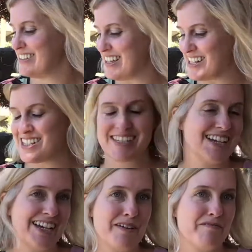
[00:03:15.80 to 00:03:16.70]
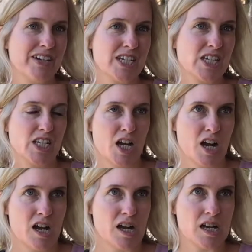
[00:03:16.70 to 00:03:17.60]
Let's sing a fish
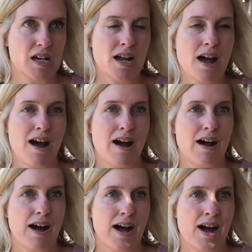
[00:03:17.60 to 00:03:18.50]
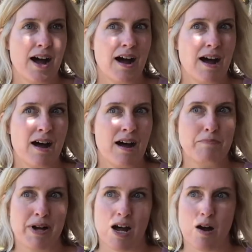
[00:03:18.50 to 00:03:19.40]
song
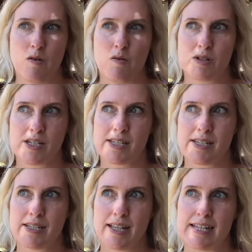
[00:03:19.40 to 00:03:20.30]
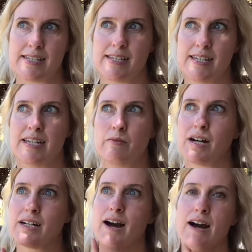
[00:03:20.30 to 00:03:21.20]
about, let's see,
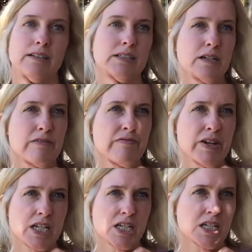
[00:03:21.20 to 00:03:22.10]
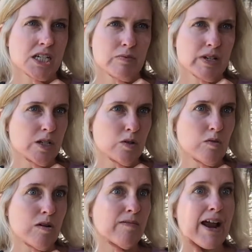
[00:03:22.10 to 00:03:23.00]
what color of fish? Should we
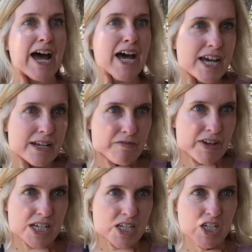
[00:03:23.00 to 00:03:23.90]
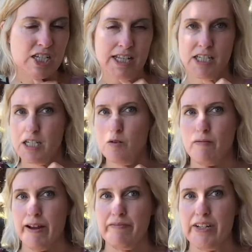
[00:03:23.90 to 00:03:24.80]
do a red fish? Let's do a
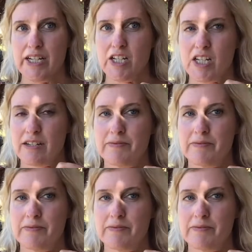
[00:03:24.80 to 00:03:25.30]
red fish.